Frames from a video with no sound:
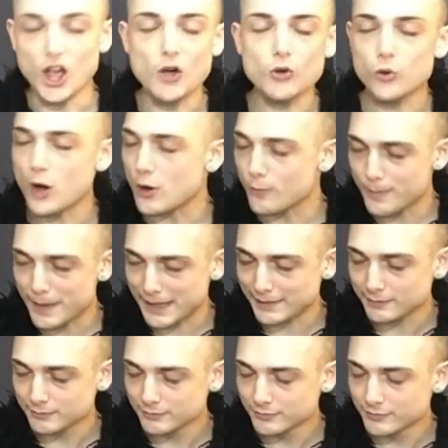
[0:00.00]
don't quote
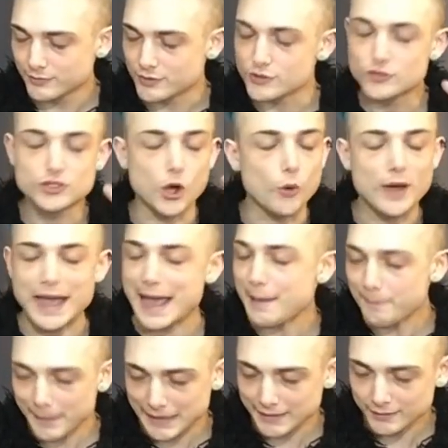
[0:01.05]
me, don't
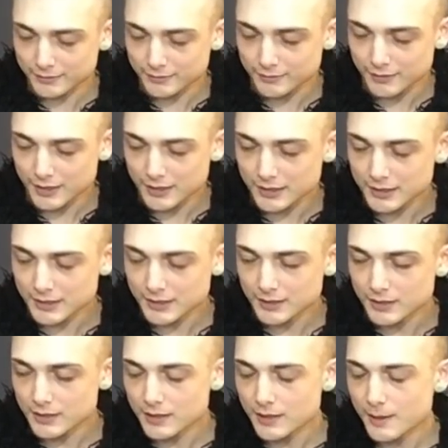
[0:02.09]
at me,
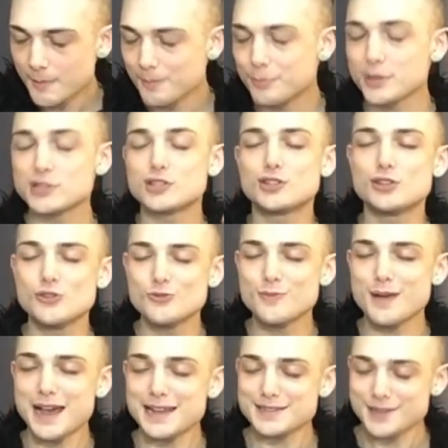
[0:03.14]
but to
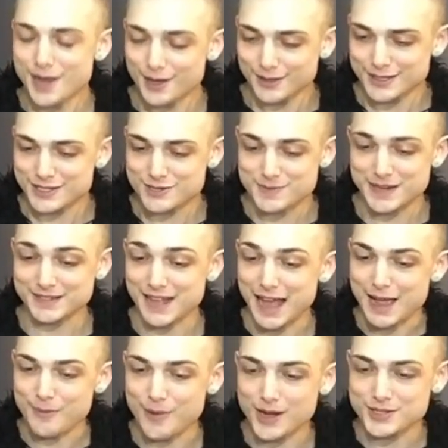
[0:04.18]
my knowledge, because
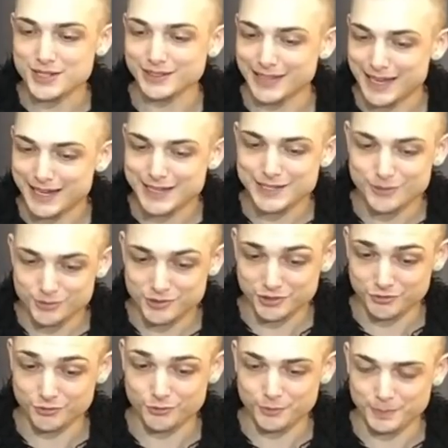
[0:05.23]
I watch a lot of
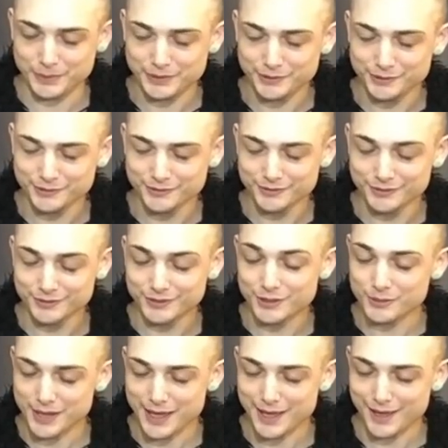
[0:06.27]
YouTube,
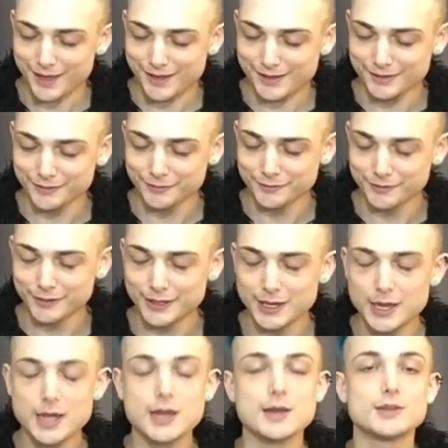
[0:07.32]
okay?
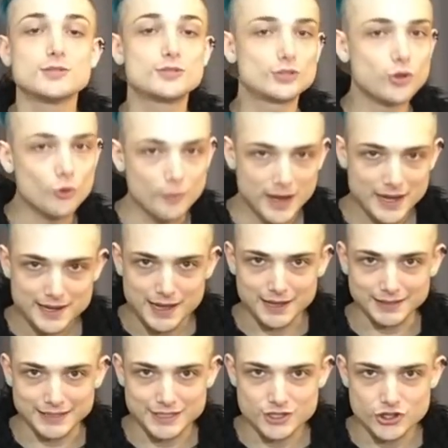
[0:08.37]
To my
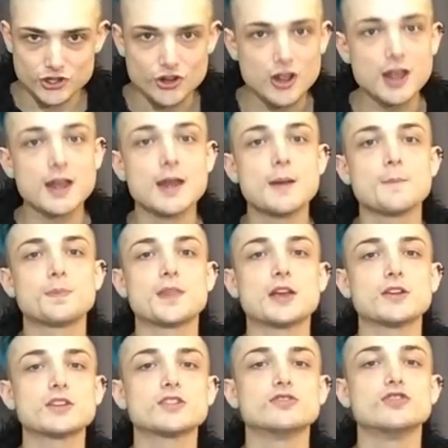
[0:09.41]
knowledge,
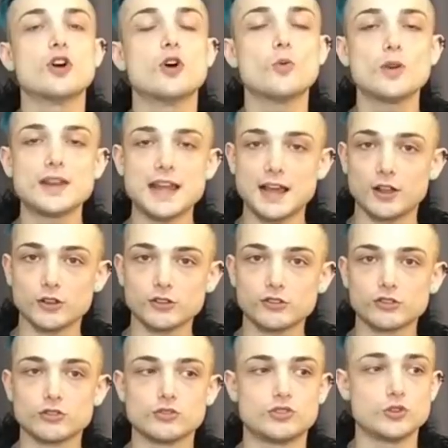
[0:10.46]
there is no one
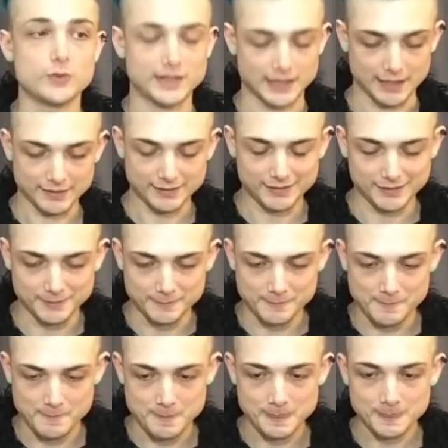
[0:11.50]
else doing this.
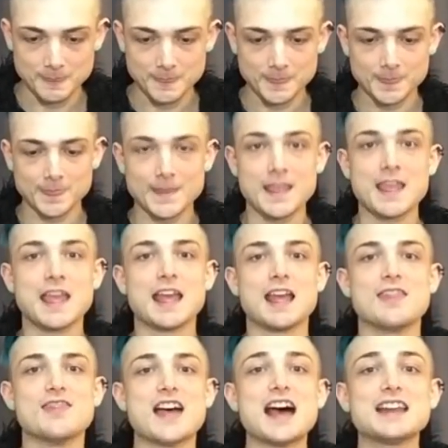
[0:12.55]

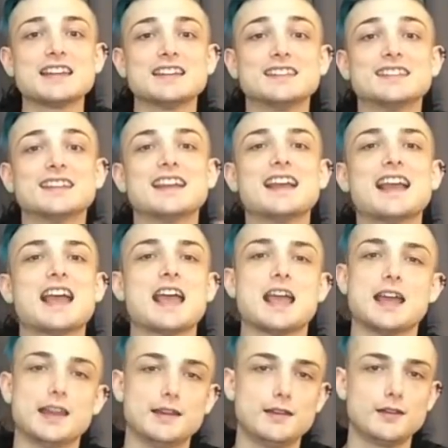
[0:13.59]
And that is
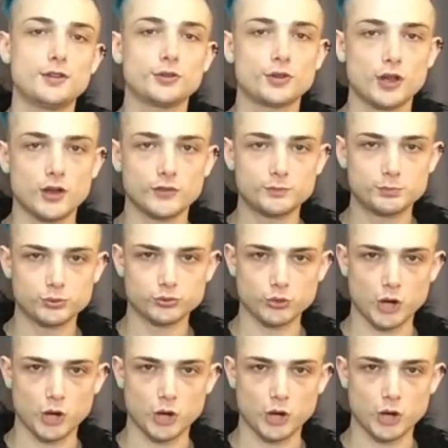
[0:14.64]
end of